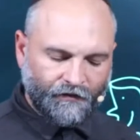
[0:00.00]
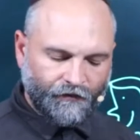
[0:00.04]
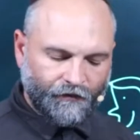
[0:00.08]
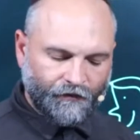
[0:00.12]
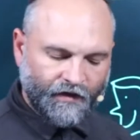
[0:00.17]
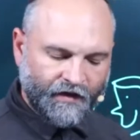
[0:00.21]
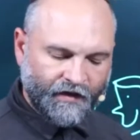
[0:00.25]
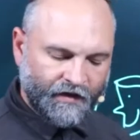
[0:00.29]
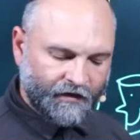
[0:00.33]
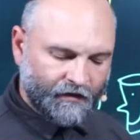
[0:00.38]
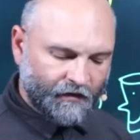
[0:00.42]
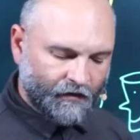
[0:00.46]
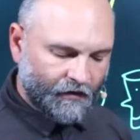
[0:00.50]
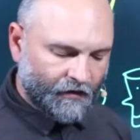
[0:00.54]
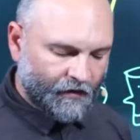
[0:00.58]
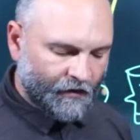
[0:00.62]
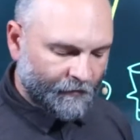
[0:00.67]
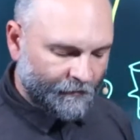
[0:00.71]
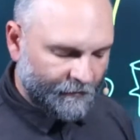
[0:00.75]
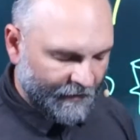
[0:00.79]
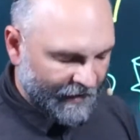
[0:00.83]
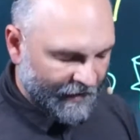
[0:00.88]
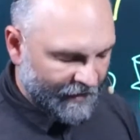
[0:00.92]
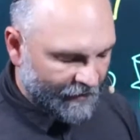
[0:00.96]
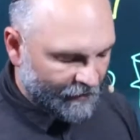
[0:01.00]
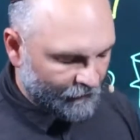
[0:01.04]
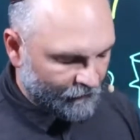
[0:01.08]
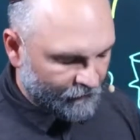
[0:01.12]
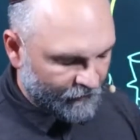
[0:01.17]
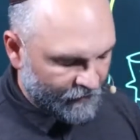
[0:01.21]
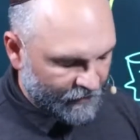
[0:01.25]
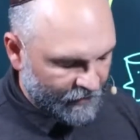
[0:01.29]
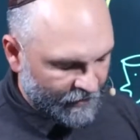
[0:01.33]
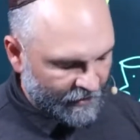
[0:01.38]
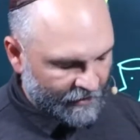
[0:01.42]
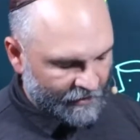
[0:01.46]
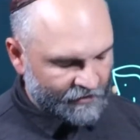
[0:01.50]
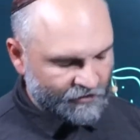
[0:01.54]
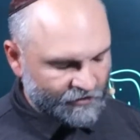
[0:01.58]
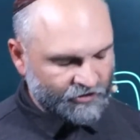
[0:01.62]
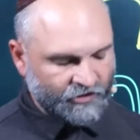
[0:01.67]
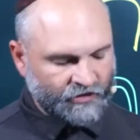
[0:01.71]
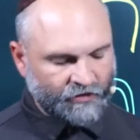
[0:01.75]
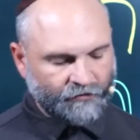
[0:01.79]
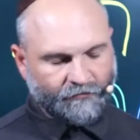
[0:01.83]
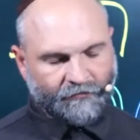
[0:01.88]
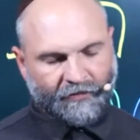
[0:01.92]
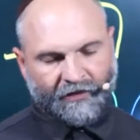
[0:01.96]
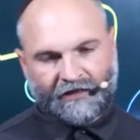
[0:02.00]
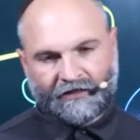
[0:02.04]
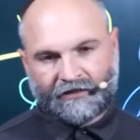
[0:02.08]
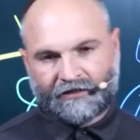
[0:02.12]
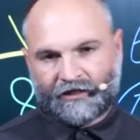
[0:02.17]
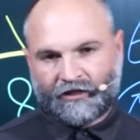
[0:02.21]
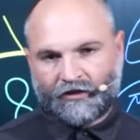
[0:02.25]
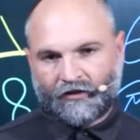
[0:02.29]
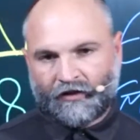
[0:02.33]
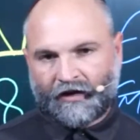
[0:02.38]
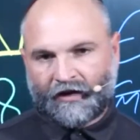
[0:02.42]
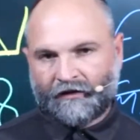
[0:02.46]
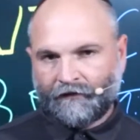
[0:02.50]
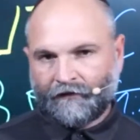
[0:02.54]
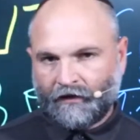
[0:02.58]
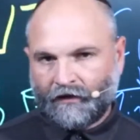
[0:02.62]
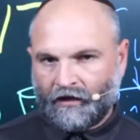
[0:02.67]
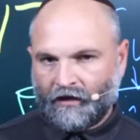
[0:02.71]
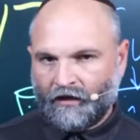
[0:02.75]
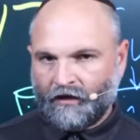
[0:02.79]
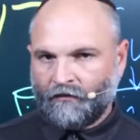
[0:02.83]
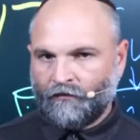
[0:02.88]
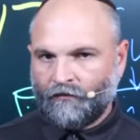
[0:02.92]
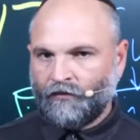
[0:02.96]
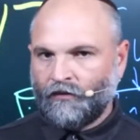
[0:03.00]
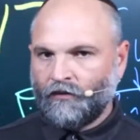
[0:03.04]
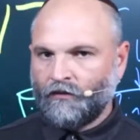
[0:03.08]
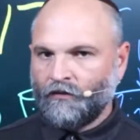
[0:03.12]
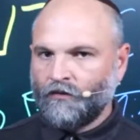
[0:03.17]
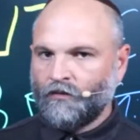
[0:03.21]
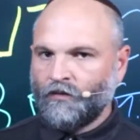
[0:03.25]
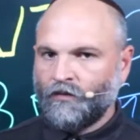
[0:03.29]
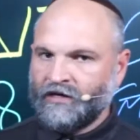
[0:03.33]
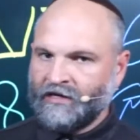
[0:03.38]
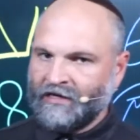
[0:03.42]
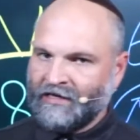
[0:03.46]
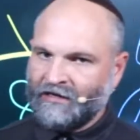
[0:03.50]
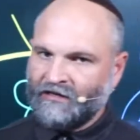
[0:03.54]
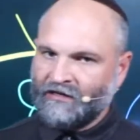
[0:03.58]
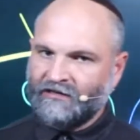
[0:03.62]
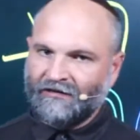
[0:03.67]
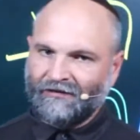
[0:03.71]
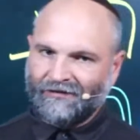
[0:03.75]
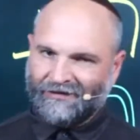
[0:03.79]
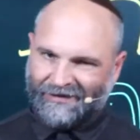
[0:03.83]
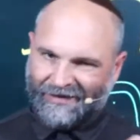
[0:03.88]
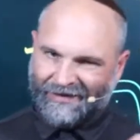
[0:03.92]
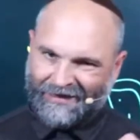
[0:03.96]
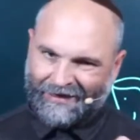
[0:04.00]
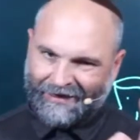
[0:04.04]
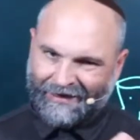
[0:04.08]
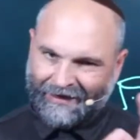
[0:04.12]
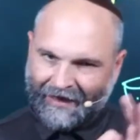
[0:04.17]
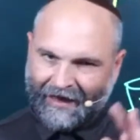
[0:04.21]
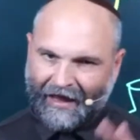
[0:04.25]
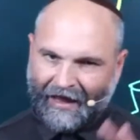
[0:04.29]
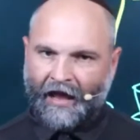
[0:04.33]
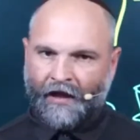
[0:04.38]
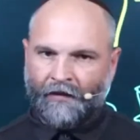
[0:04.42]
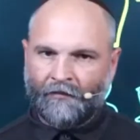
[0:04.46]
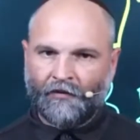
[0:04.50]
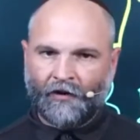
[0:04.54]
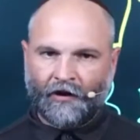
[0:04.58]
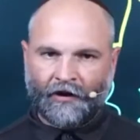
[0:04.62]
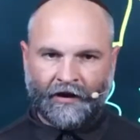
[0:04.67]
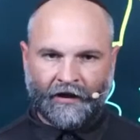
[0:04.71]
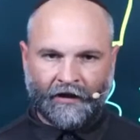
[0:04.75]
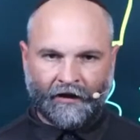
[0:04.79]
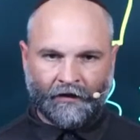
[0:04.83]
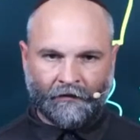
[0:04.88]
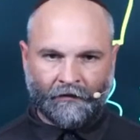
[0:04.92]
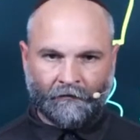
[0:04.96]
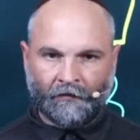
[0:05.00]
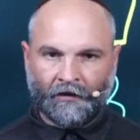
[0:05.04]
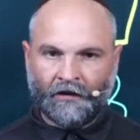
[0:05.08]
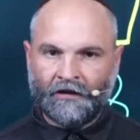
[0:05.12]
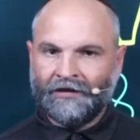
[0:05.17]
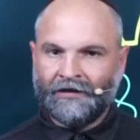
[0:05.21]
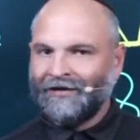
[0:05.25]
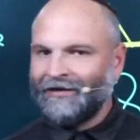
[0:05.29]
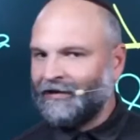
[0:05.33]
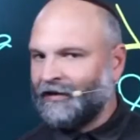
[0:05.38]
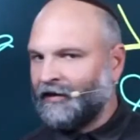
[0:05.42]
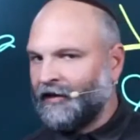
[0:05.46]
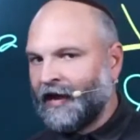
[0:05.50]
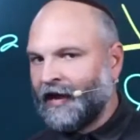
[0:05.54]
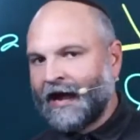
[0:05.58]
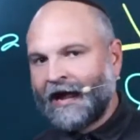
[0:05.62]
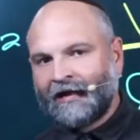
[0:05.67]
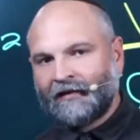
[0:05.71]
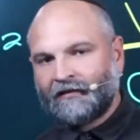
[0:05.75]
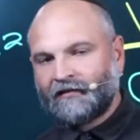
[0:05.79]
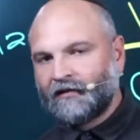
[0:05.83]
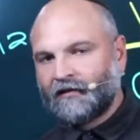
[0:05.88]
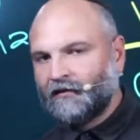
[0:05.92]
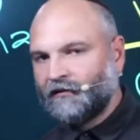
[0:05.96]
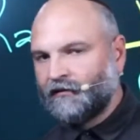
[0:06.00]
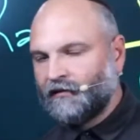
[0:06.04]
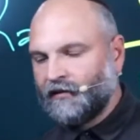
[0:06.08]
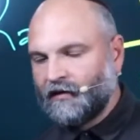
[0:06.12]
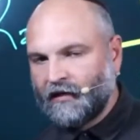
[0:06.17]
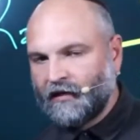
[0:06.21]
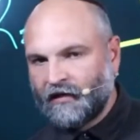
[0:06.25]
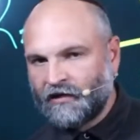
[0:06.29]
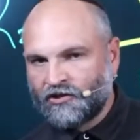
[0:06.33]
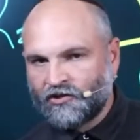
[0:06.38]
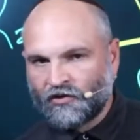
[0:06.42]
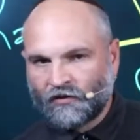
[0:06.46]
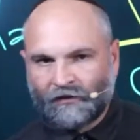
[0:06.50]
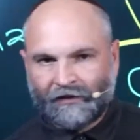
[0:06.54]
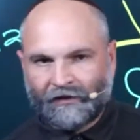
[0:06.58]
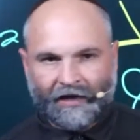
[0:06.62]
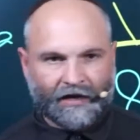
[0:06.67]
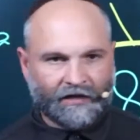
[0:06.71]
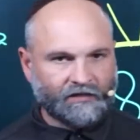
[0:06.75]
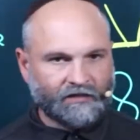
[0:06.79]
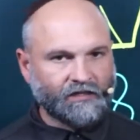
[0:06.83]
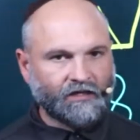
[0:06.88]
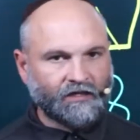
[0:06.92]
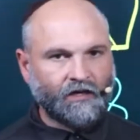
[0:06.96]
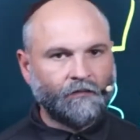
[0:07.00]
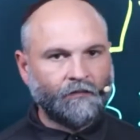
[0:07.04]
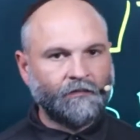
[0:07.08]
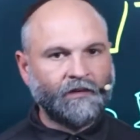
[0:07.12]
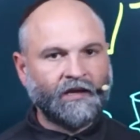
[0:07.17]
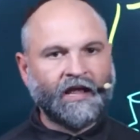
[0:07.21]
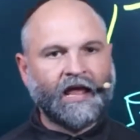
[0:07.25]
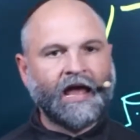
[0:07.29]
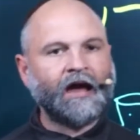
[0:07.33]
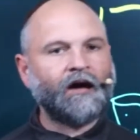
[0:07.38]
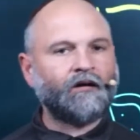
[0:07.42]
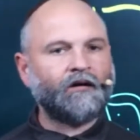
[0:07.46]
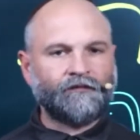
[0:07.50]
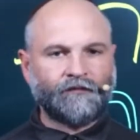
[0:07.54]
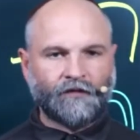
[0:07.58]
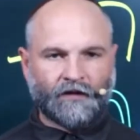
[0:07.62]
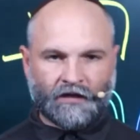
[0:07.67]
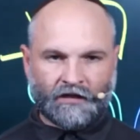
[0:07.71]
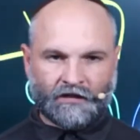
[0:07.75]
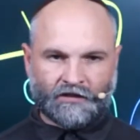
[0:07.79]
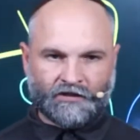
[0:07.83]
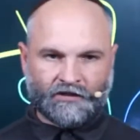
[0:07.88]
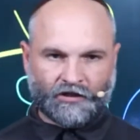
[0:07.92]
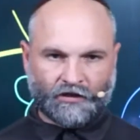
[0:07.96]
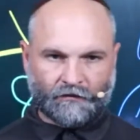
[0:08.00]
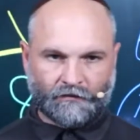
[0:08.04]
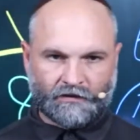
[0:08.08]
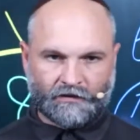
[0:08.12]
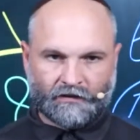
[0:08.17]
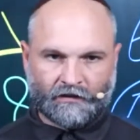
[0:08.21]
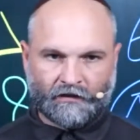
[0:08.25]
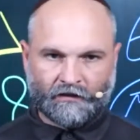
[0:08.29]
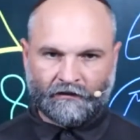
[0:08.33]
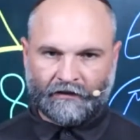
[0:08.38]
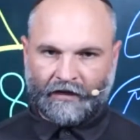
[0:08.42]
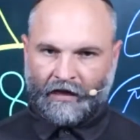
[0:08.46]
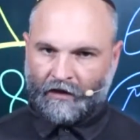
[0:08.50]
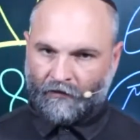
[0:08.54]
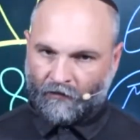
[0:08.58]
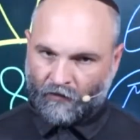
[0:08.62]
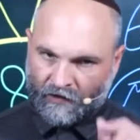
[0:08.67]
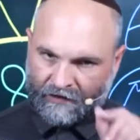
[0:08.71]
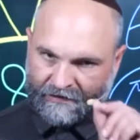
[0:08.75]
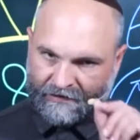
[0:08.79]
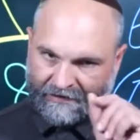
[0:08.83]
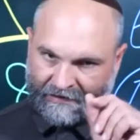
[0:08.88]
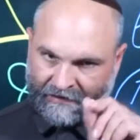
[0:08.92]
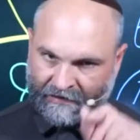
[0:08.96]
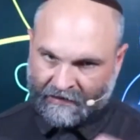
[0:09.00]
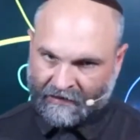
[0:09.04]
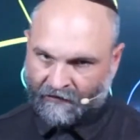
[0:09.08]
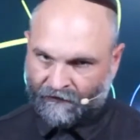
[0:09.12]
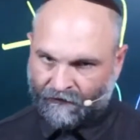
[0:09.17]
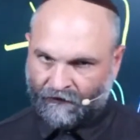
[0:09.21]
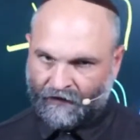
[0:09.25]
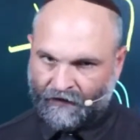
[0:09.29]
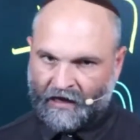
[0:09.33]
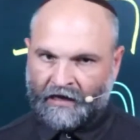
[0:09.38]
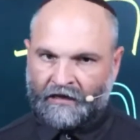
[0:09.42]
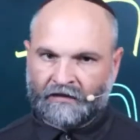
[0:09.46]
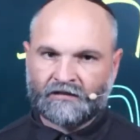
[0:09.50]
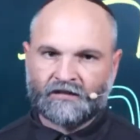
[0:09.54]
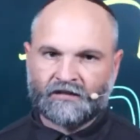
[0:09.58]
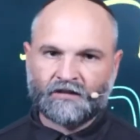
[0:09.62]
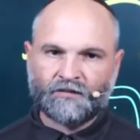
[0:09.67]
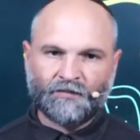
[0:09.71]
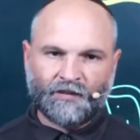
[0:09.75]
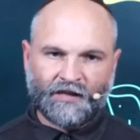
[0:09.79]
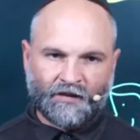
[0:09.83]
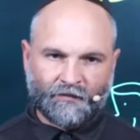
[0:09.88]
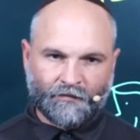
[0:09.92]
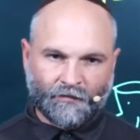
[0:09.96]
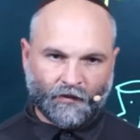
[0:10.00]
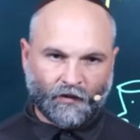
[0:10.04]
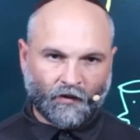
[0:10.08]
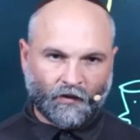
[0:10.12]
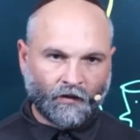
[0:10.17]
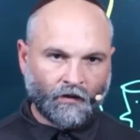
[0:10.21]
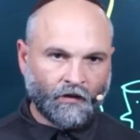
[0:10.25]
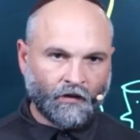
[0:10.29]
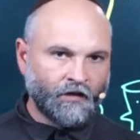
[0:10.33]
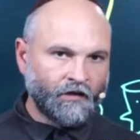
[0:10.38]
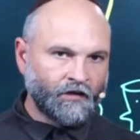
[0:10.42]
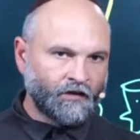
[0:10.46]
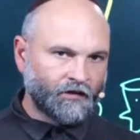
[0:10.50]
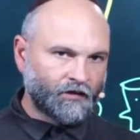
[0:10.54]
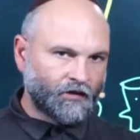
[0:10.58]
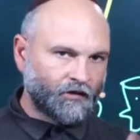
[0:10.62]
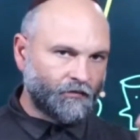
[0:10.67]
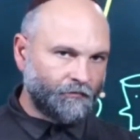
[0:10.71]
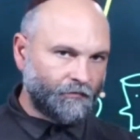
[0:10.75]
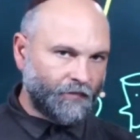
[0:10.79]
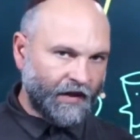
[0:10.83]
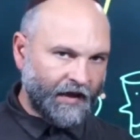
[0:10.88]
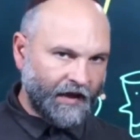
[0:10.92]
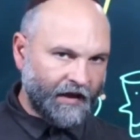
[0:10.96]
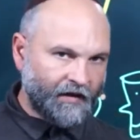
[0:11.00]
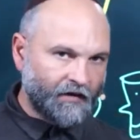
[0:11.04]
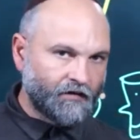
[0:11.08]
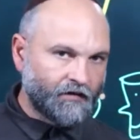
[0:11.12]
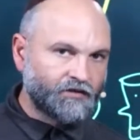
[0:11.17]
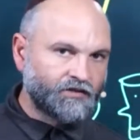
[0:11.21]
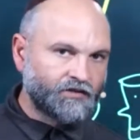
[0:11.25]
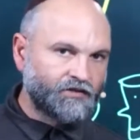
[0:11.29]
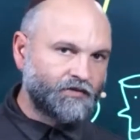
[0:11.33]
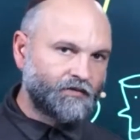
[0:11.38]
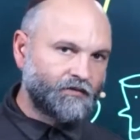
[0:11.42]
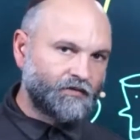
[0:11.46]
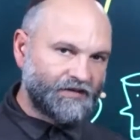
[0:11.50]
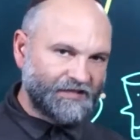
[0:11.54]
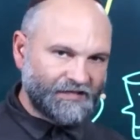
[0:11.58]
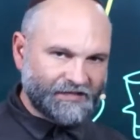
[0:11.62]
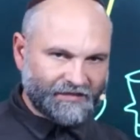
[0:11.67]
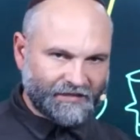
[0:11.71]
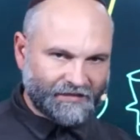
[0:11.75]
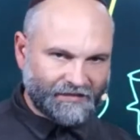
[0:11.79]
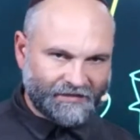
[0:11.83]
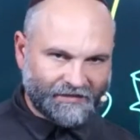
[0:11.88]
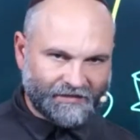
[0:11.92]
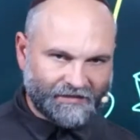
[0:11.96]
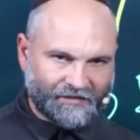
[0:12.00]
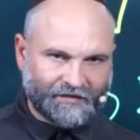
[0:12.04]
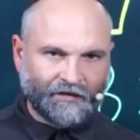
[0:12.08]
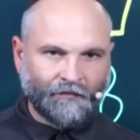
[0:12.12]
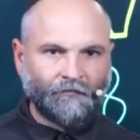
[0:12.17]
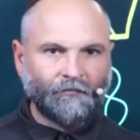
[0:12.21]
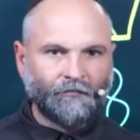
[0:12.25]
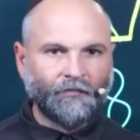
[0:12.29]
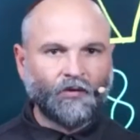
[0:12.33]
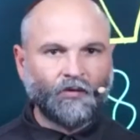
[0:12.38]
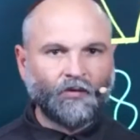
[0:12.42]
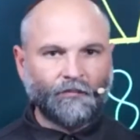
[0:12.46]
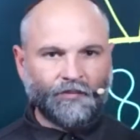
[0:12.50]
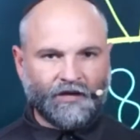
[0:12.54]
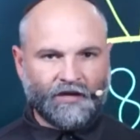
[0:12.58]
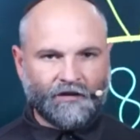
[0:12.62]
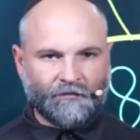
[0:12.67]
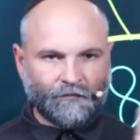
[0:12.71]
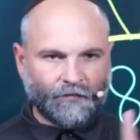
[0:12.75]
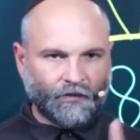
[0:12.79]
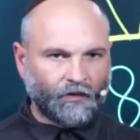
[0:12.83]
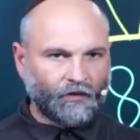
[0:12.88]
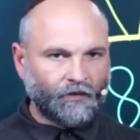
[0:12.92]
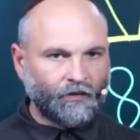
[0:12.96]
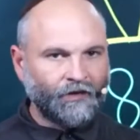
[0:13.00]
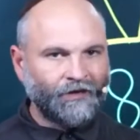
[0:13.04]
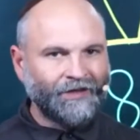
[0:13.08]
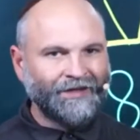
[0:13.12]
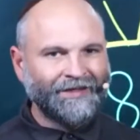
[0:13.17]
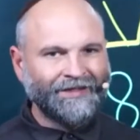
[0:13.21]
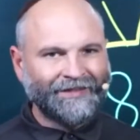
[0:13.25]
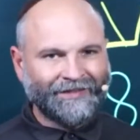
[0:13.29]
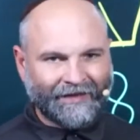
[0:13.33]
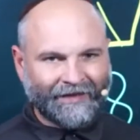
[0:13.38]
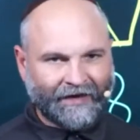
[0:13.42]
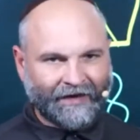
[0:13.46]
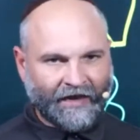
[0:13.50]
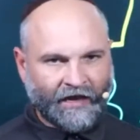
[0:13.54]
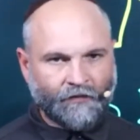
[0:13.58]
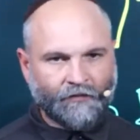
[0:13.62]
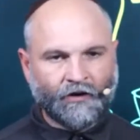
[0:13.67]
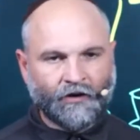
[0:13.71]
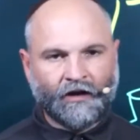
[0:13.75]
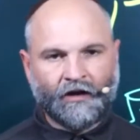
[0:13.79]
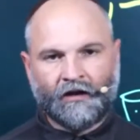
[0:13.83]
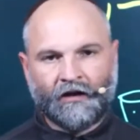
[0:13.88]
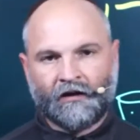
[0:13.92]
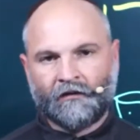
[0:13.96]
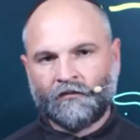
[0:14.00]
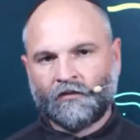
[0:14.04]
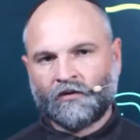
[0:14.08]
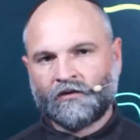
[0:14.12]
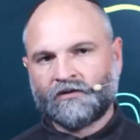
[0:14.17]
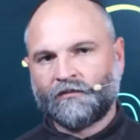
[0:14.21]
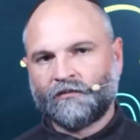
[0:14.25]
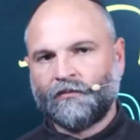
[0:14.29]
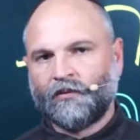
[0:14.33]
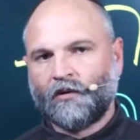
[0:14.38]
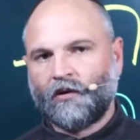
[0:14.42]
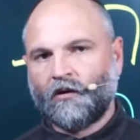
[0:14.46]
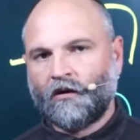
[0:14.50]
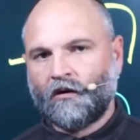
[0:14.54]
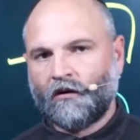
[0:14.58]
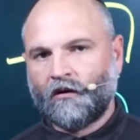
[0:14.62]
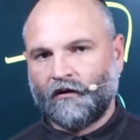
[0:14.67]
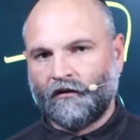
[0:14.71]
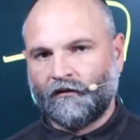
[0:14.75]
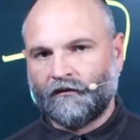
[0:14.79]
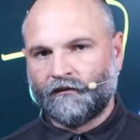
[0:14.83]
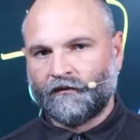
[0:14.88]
think about the ancient pictographic Hebrew, we need to think Abraham, not the Israelites coming out of Egypt. That was an advanced people compared to this simple people that Abraham was a part of.